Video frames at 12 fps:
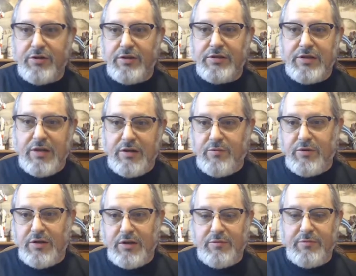That's kind of what
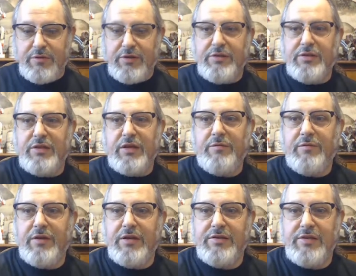I'm going
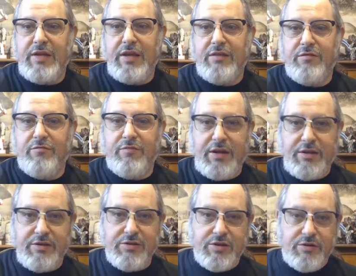to stay in the
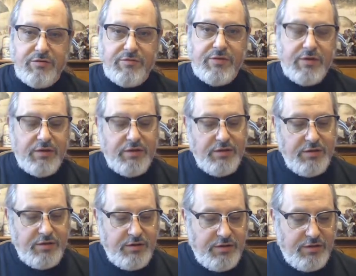range of.
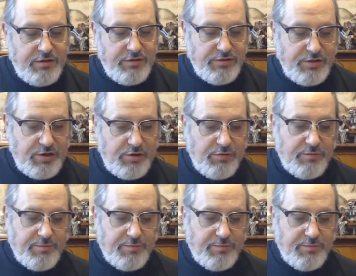So